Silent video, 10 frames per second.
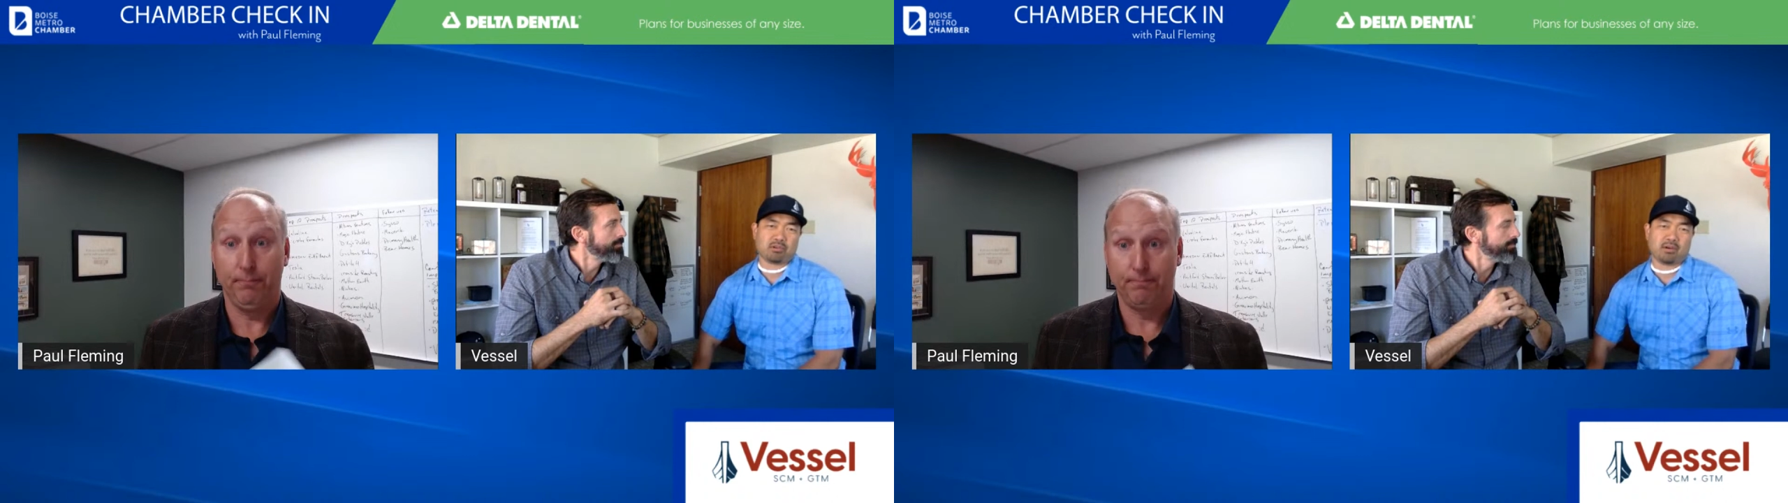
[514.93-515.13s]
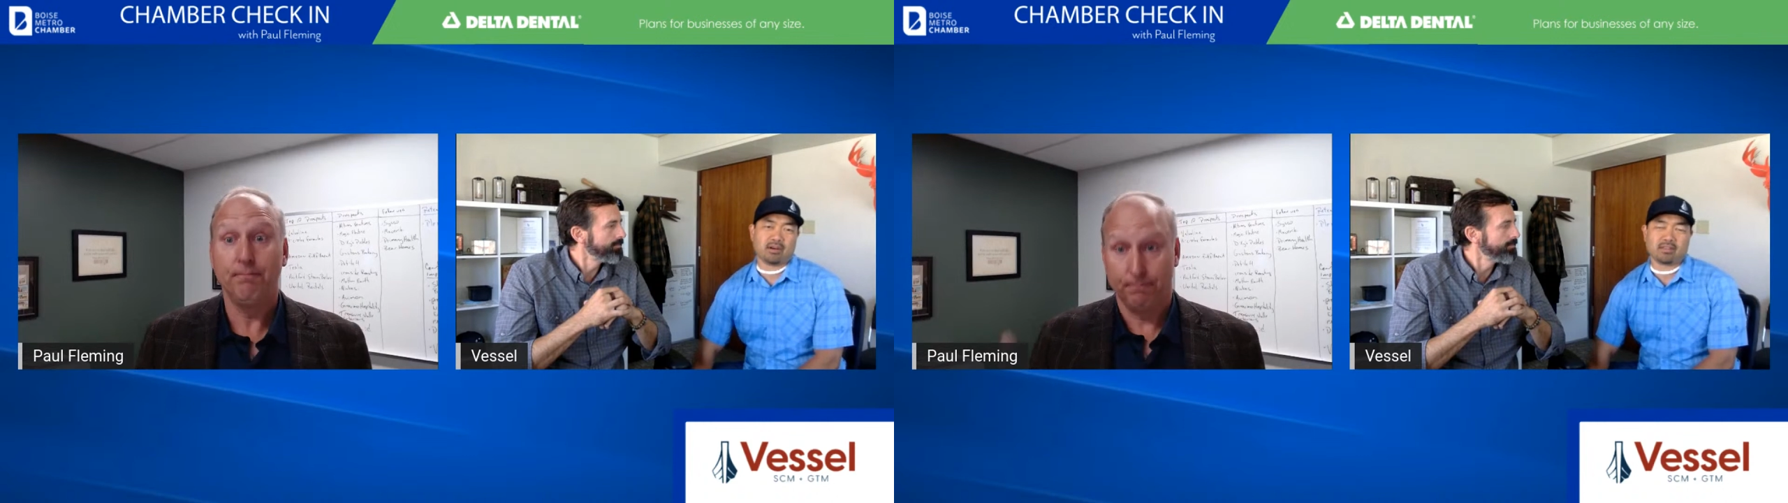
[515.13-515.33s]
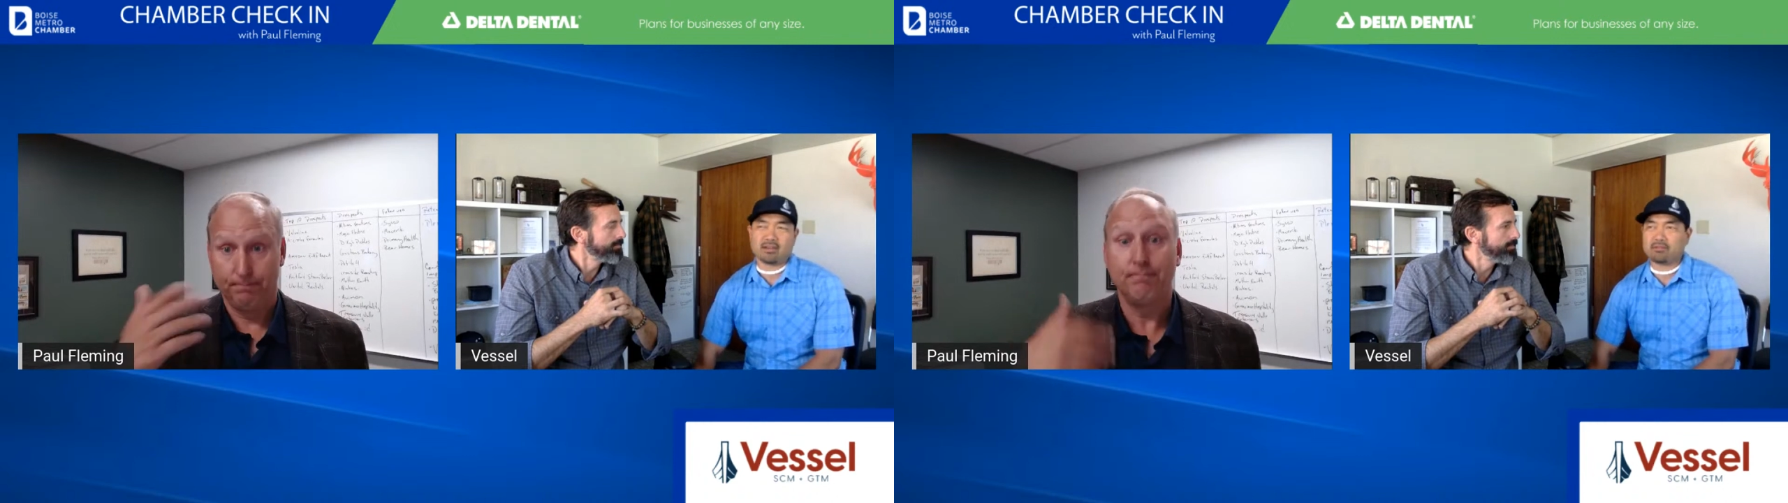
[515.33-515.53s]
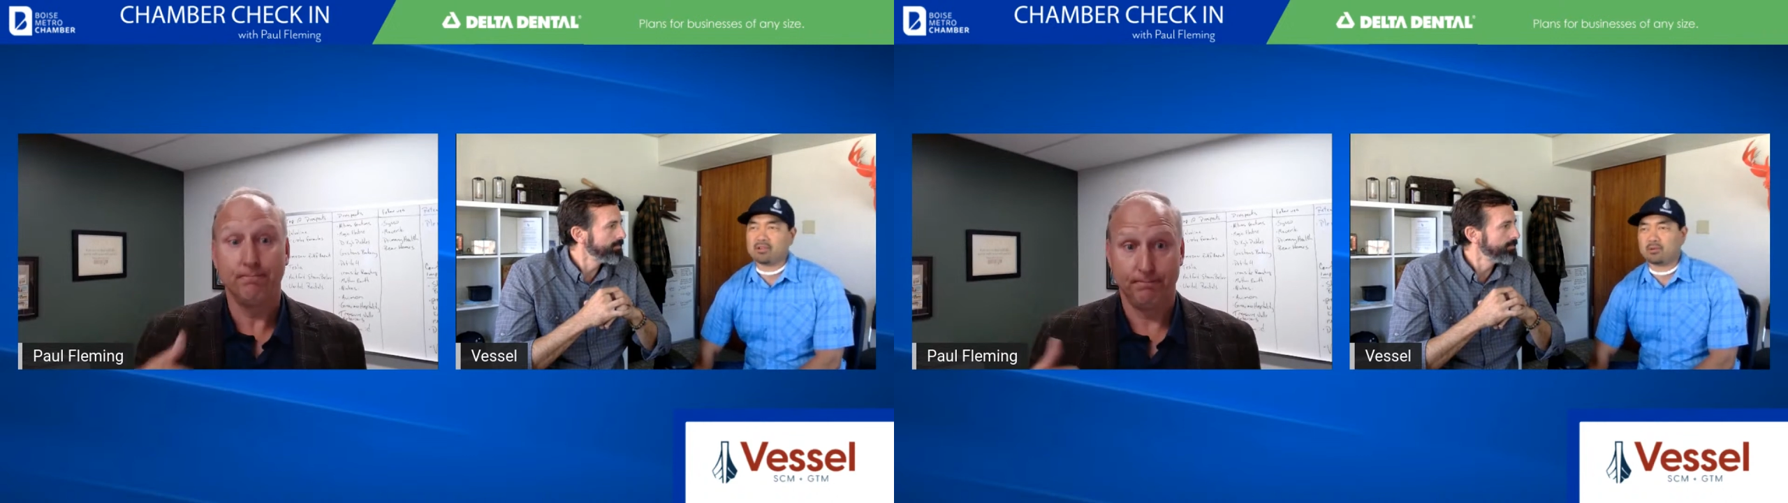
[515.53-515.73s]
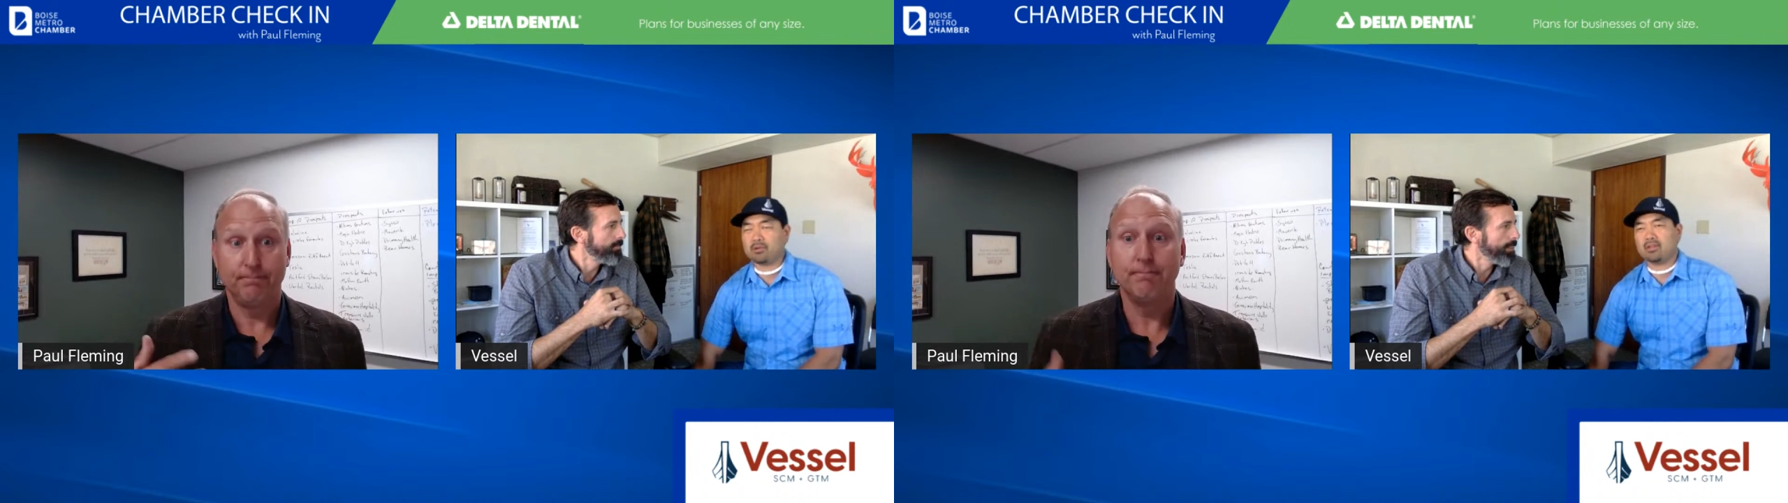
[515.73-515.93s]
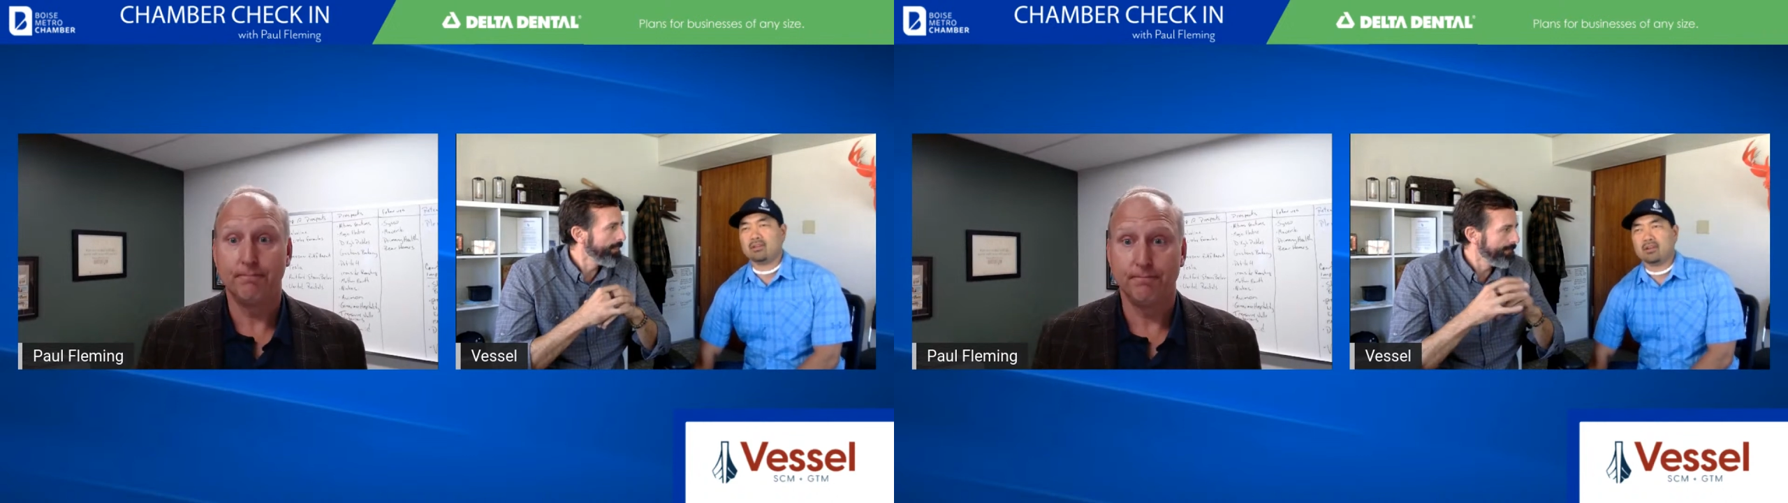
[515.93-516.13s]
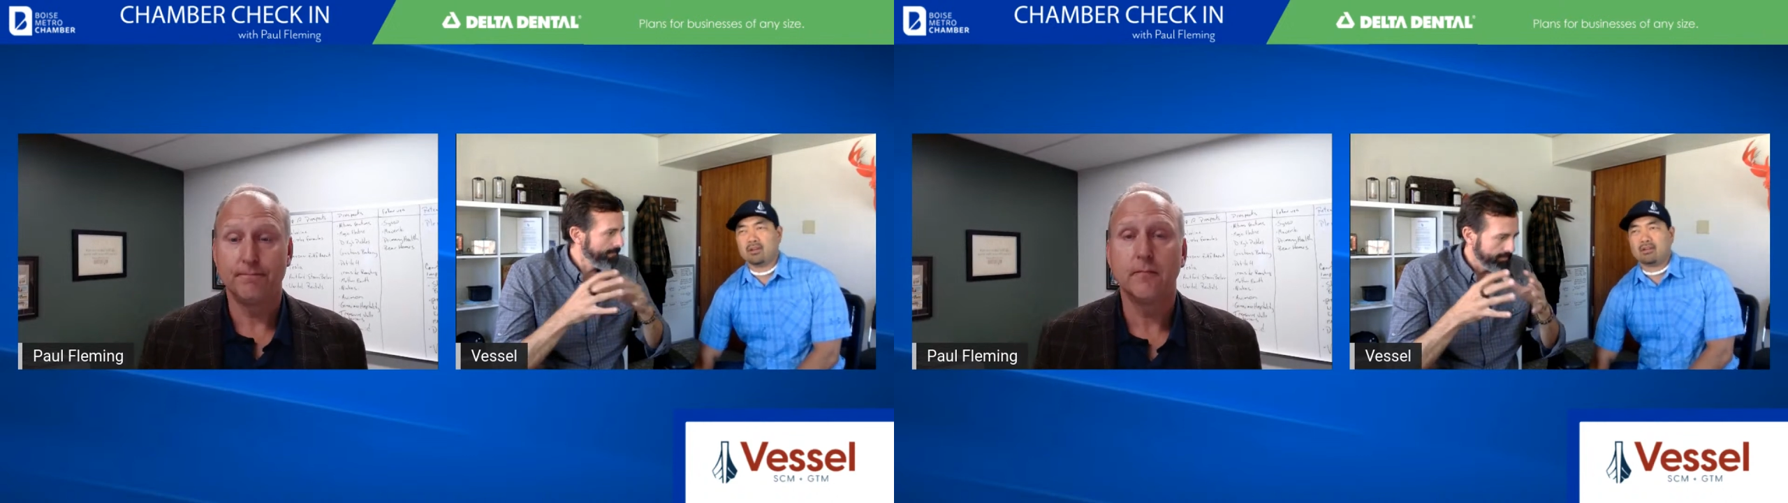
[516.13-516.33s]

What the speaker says: throw out that we